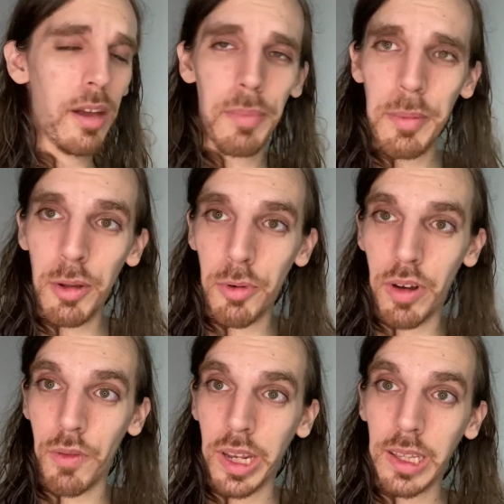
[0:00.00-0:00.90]
People are pretty
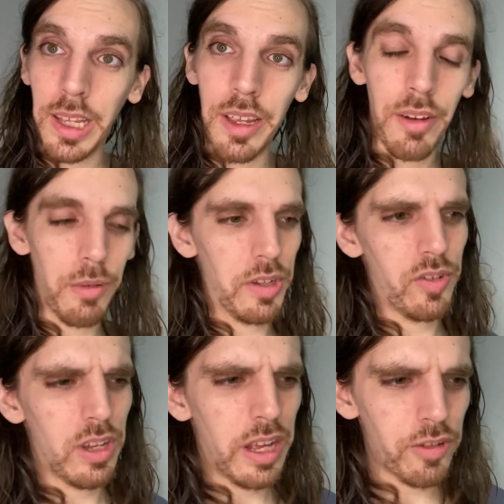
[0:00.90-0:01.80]
friendly here,
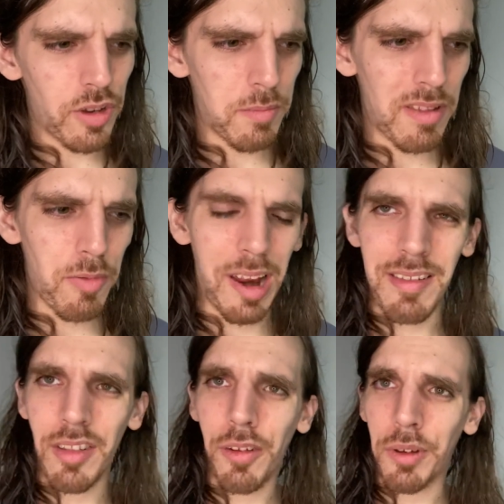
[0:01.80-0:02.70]
which shouldn't be
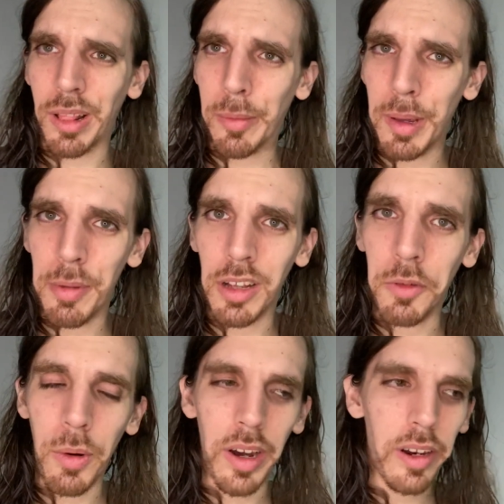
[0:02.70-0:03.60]
surprising. They're friendly people
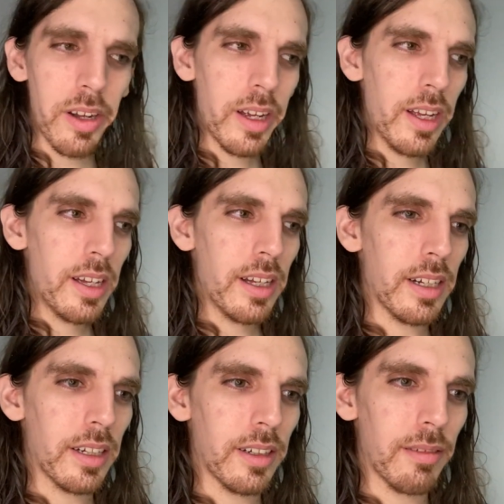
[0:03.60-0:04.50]
everywhere.
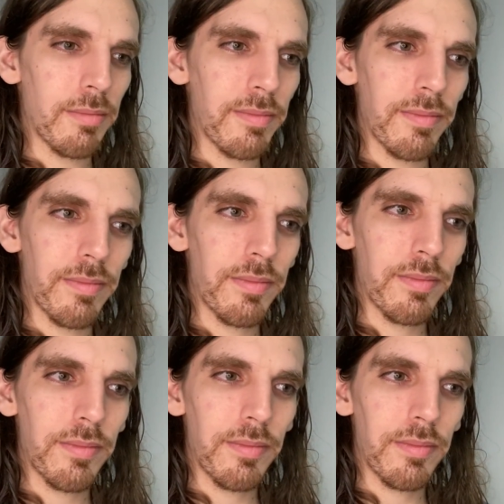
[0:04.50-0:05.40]

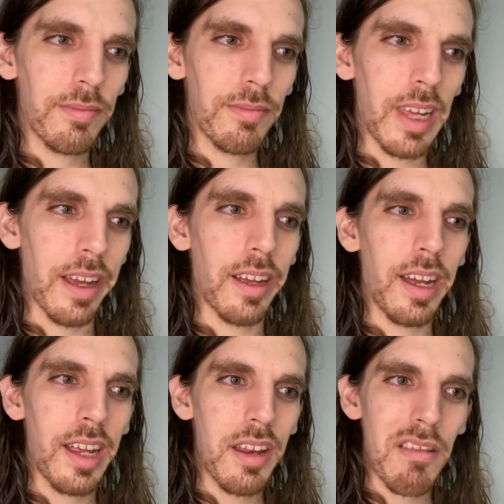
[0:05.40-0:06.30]
Yeah,
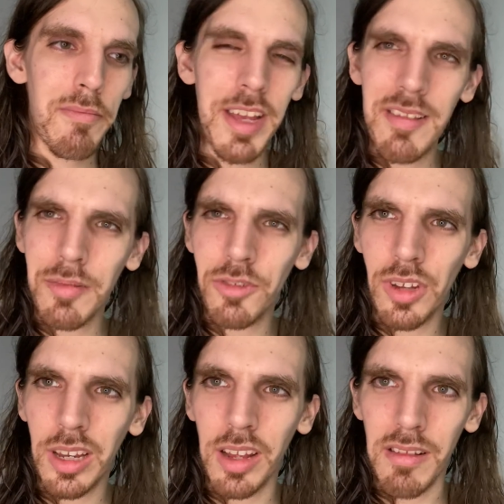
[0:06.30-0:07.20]
I can speak some
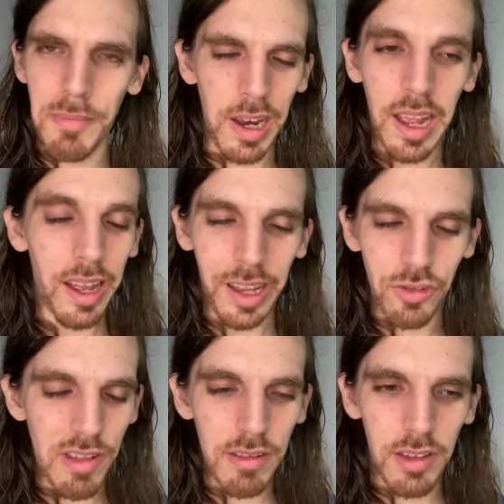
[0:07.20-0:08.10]
Chinese, but I
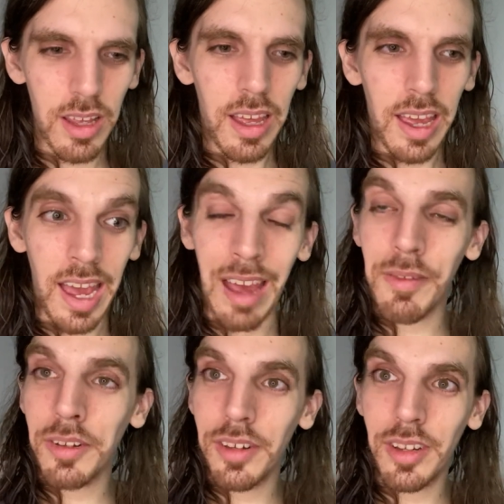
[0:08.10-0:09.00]
just
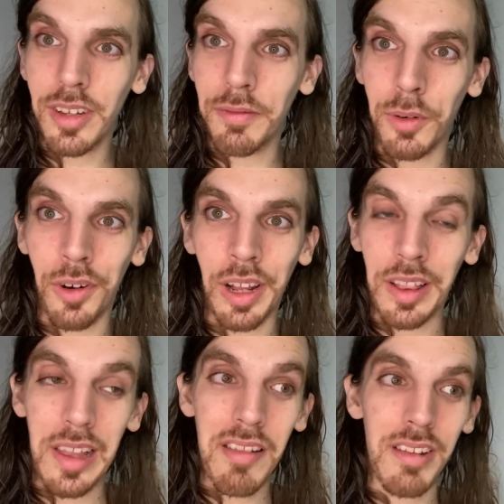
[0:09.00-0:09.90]
haven't for at
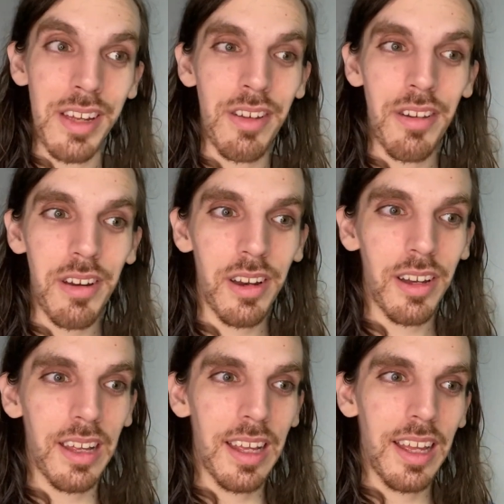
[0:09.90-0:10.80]
least a year,
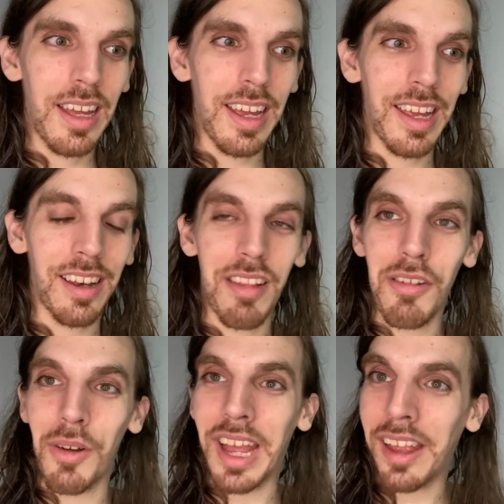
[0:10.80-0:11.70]
and
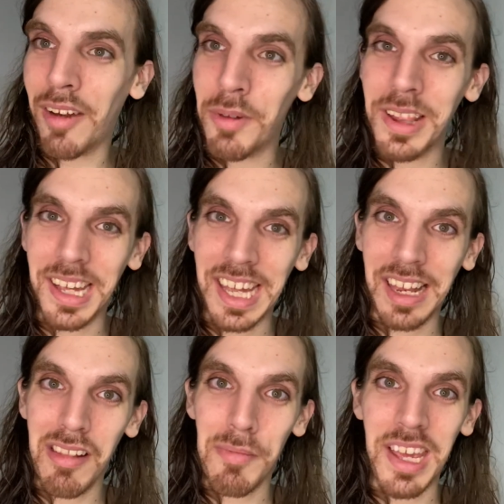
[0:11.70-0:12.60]
so I really
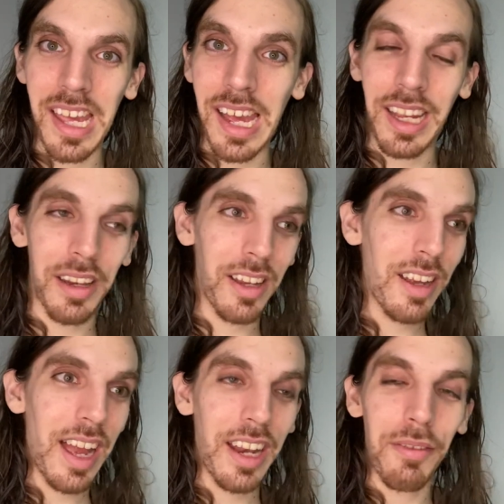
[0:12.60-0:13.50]
can't speak it. I can
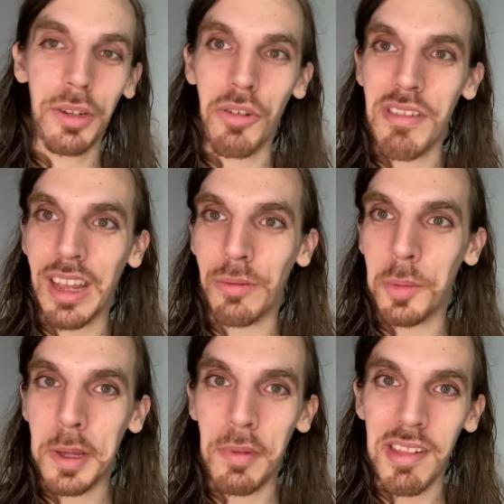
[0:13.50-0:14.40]
kind of understand what
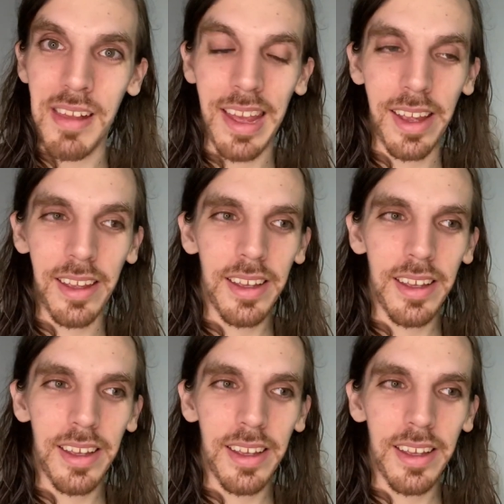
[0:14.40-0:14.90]
people say.